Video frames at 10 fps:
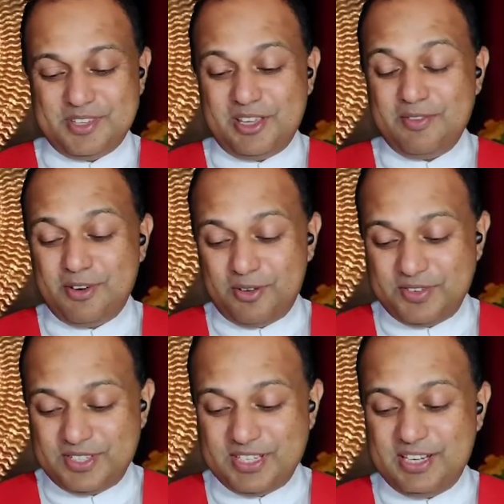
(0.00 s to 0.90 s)
the evil
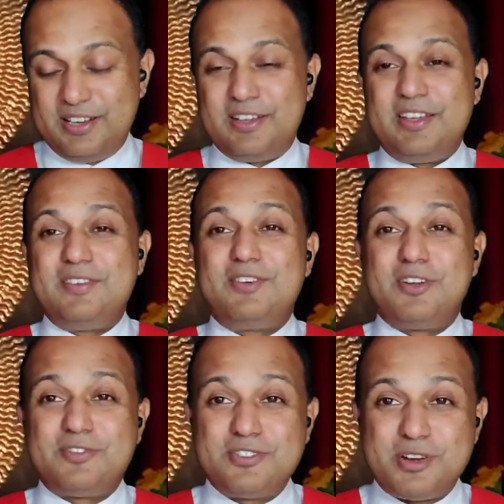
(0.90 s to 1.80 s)
of sin,
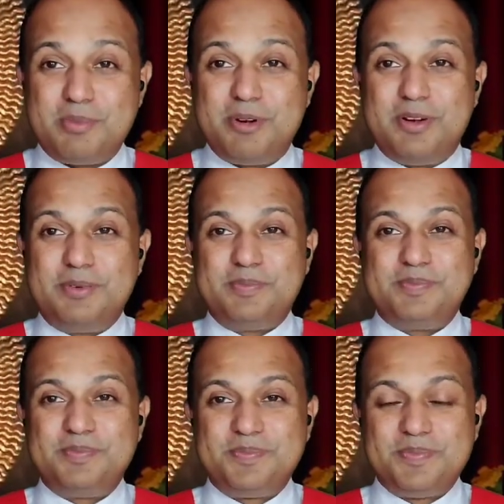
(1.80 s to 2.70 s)
evil of trouble,
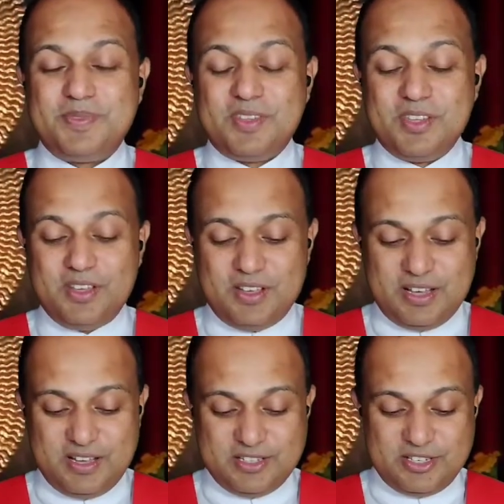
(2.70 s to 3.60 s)

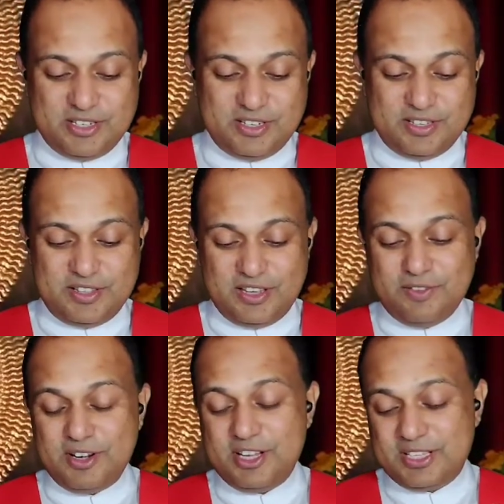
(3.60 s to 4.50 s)
and uh, the
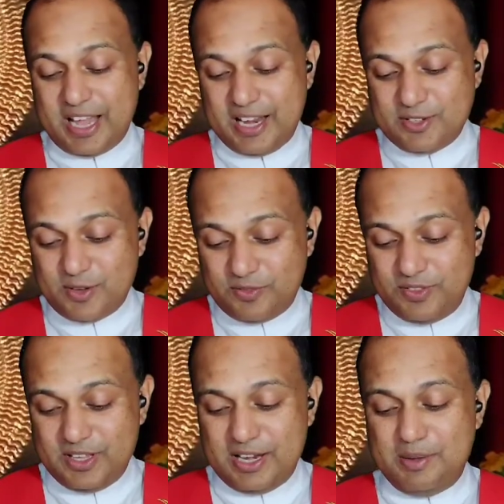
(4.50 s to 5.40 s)
evil designs
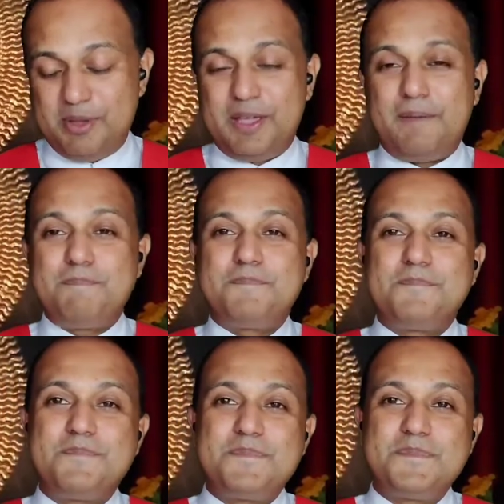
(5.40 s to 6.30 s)
of the enemy,
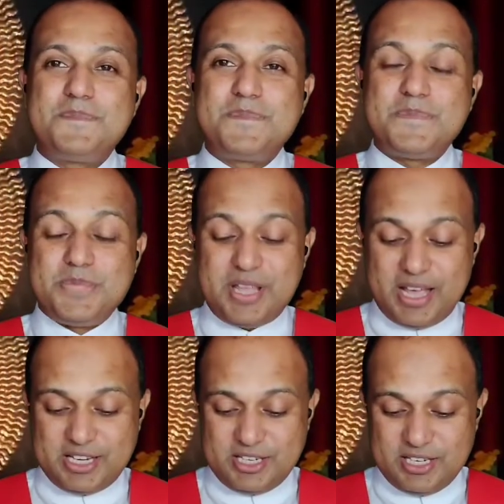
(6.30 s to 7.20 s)

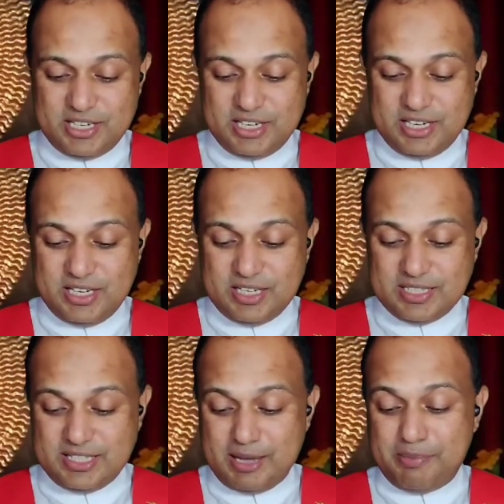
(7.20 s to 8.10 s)
that
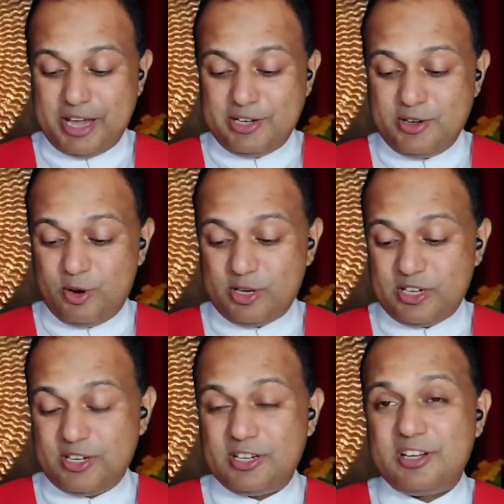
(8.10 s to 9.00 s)
they might not
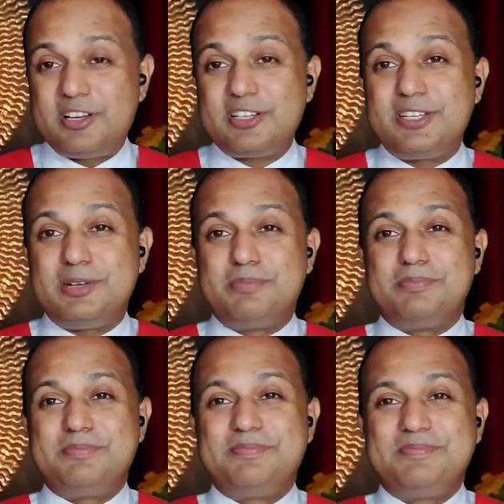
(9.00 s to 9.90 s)
hurt him.
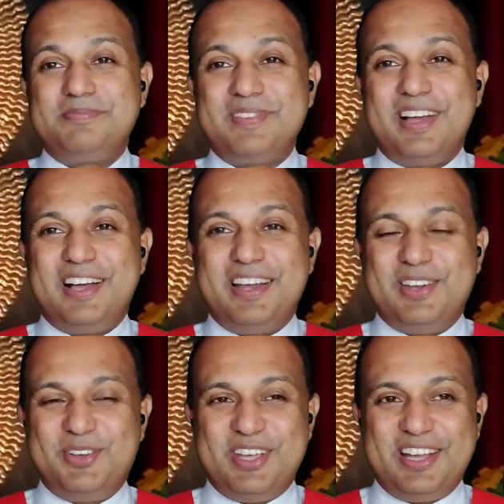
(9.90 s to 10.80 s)

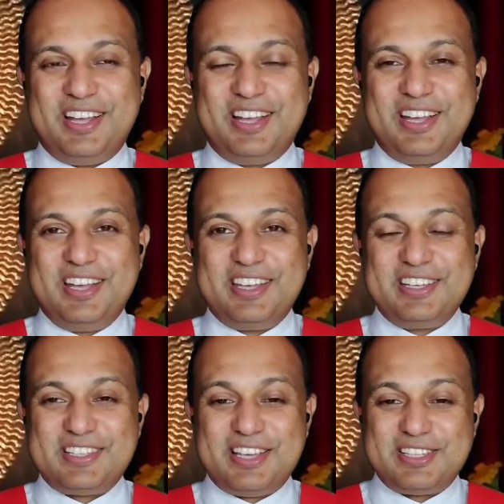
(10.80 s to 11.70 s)
Hallelujah.
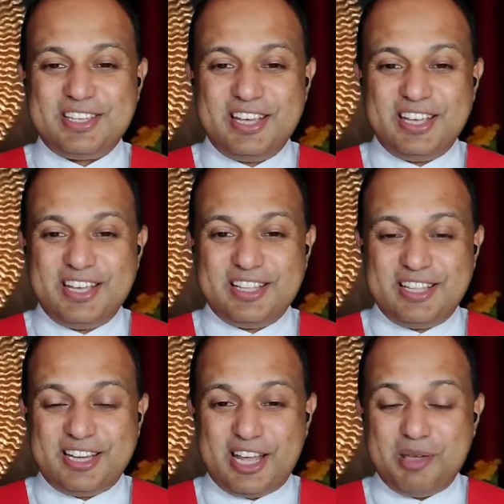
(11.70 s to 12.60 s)
He says,
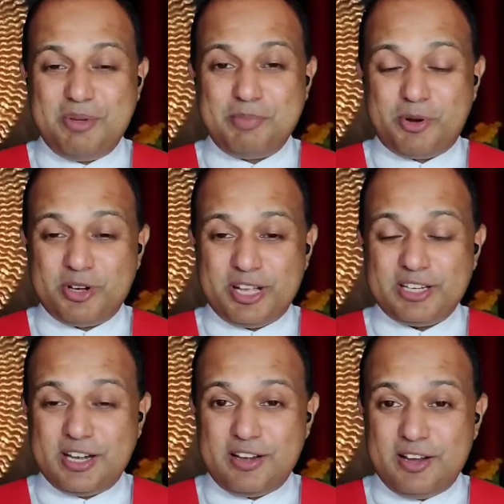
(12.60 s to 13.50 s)
That I be
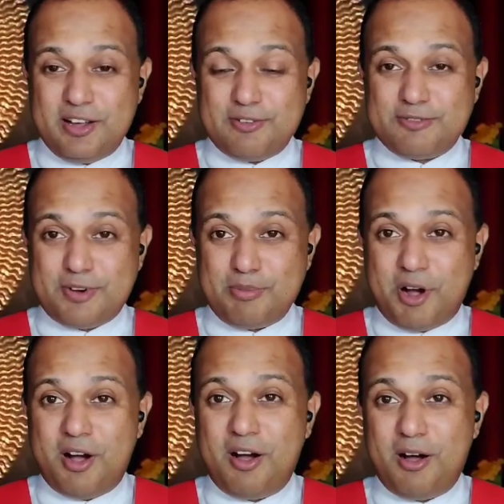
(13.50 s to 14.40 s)
protected from
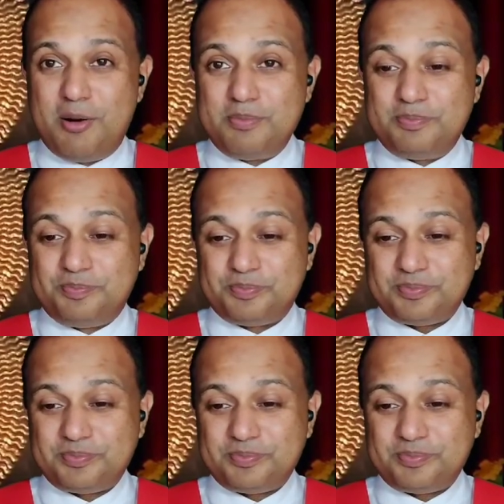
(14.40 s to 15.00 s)
harm,